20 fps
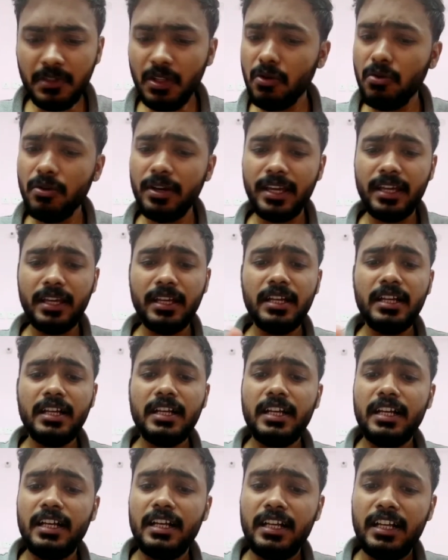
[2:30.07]
Okay,
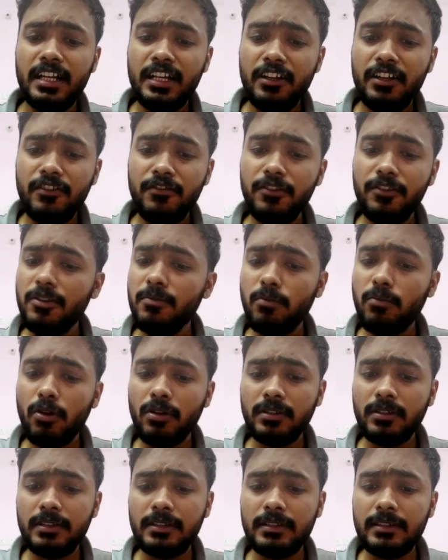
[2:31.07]
few
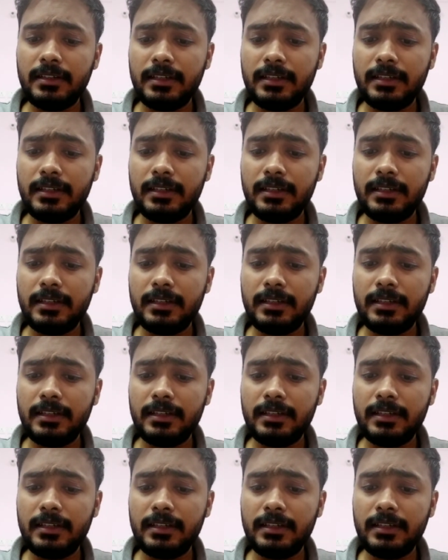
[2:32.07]
important